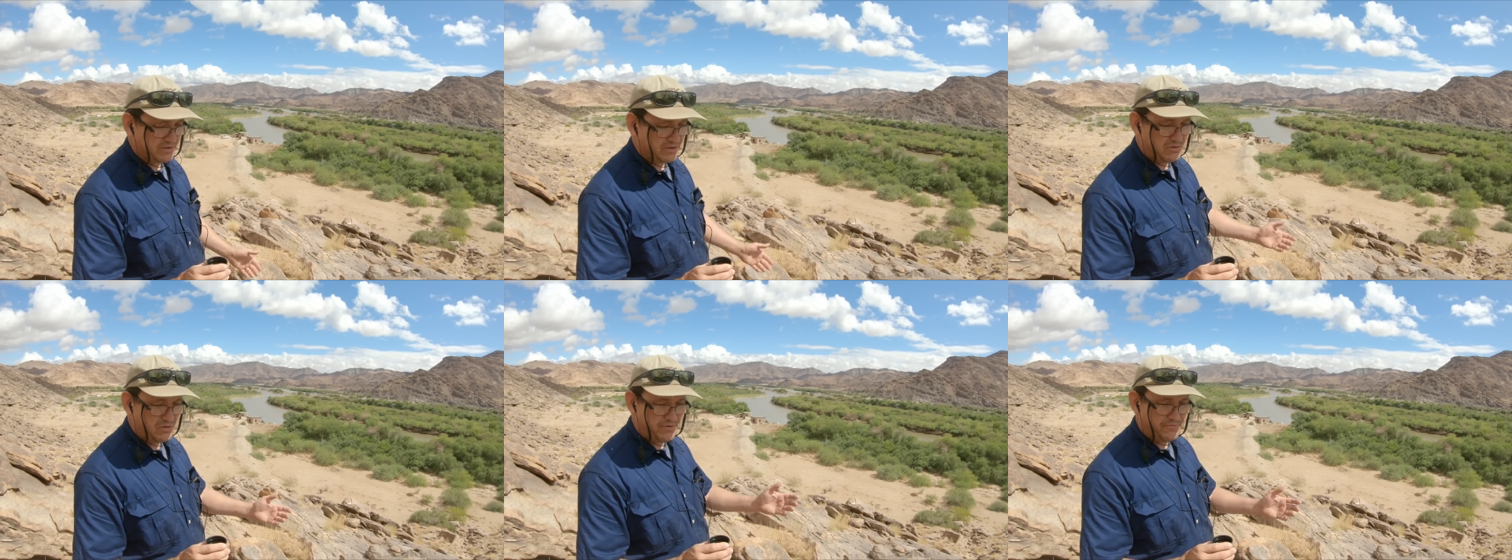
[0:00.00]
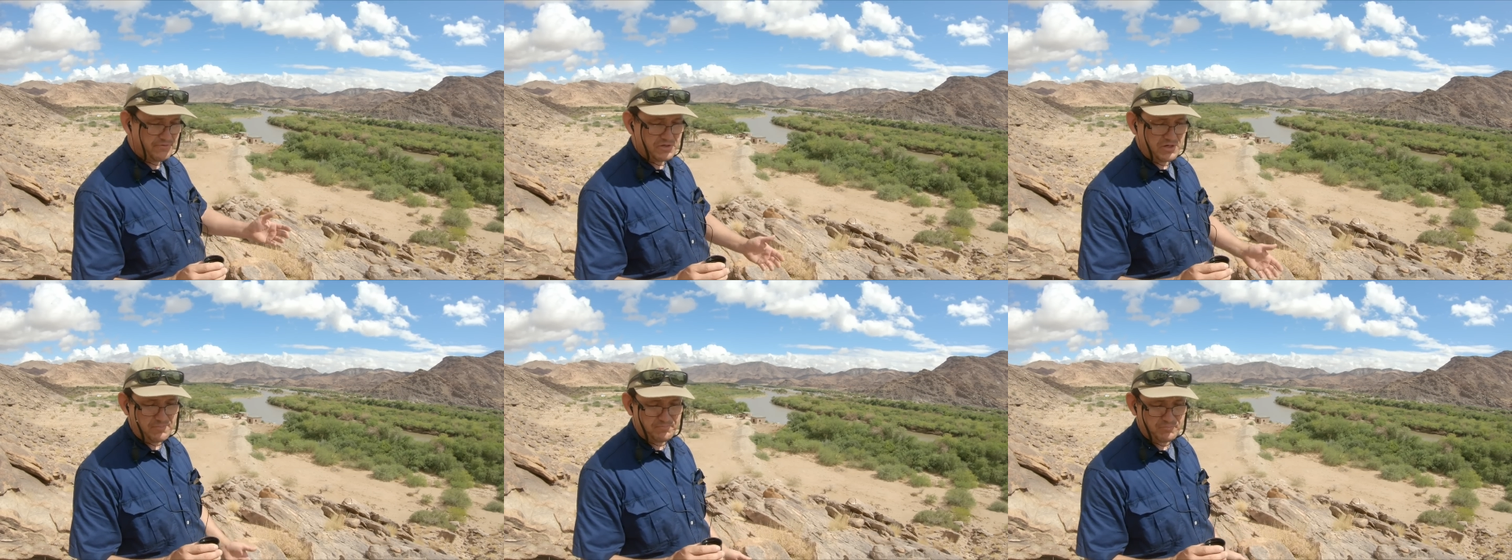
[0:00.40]
der Kloof is
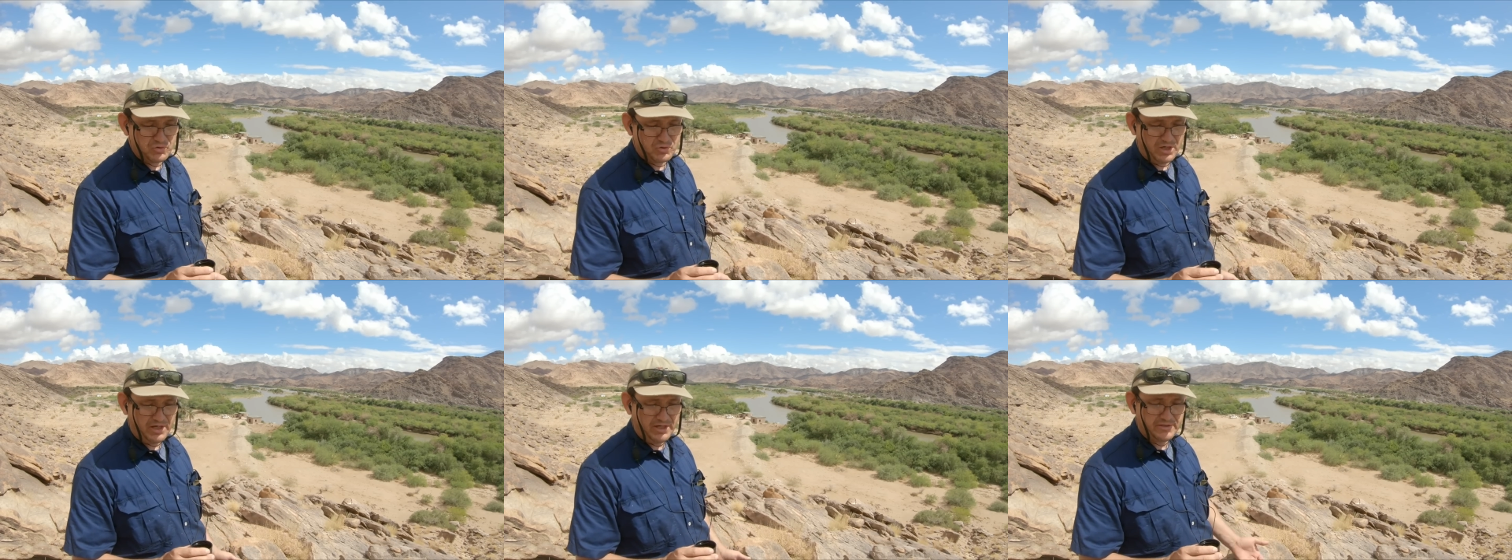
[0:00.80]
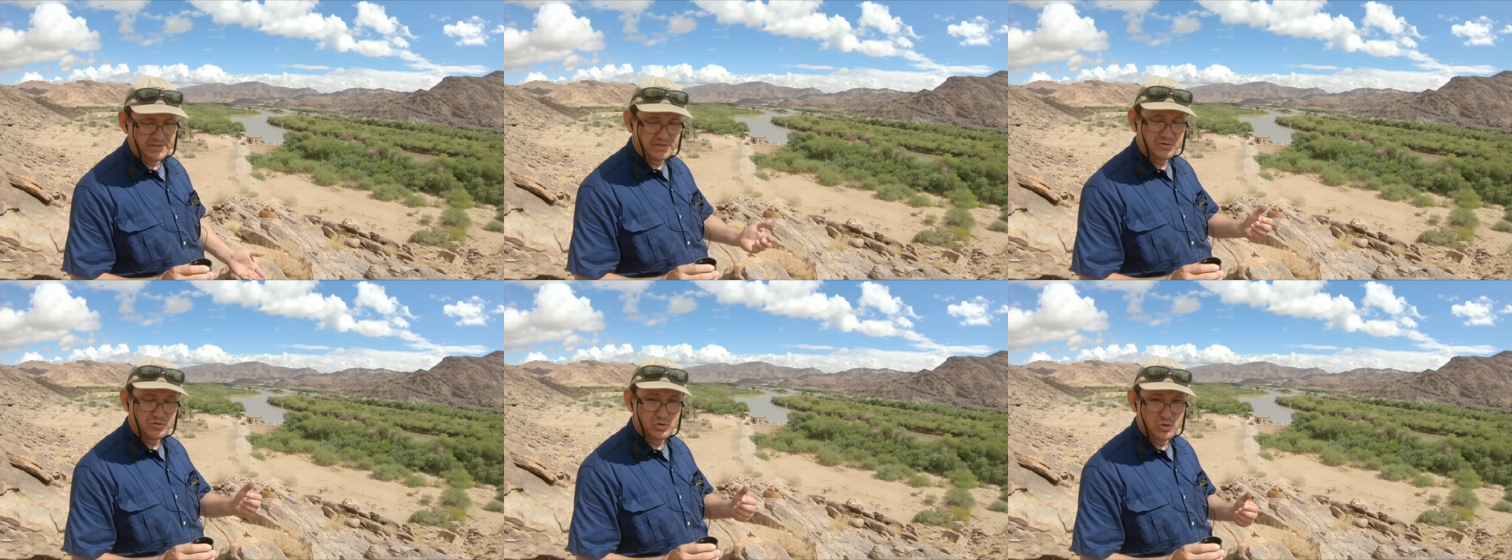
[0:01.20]
up to
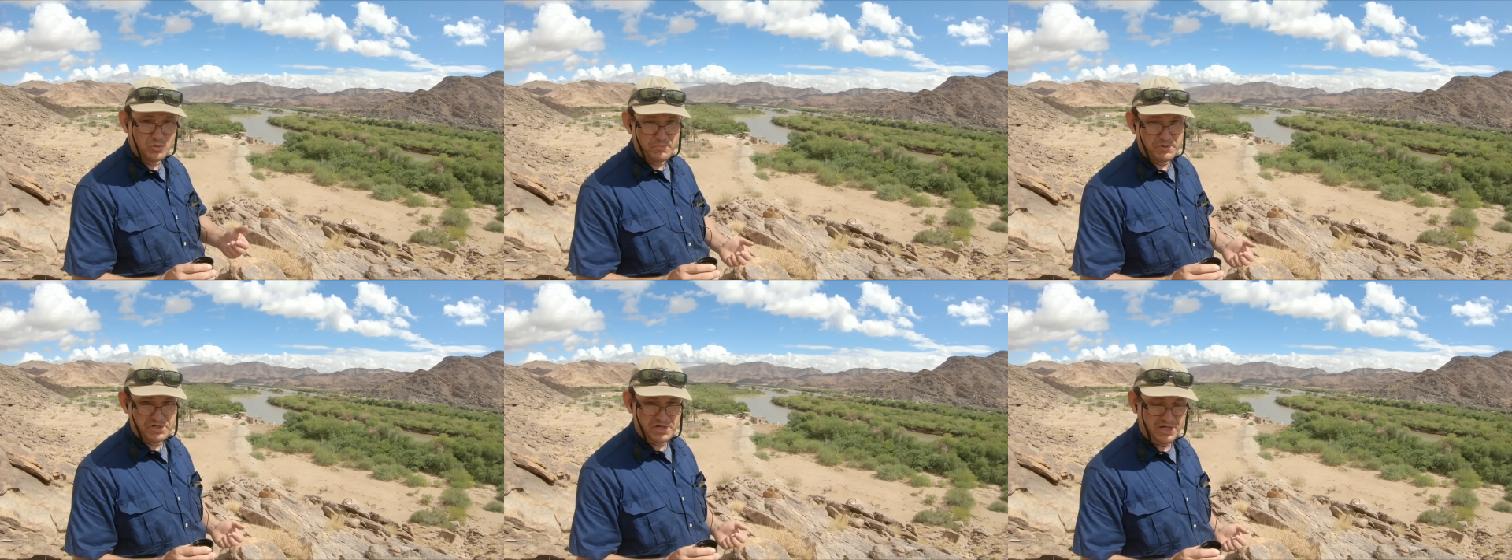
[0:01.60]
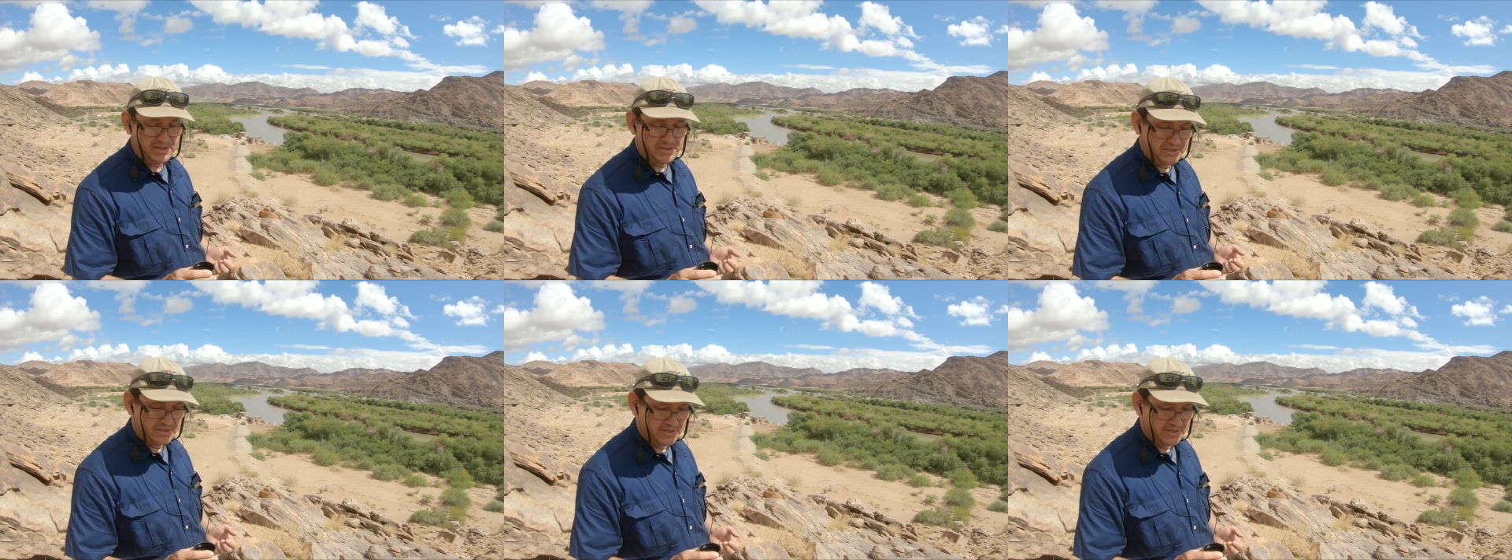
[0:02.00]
102%.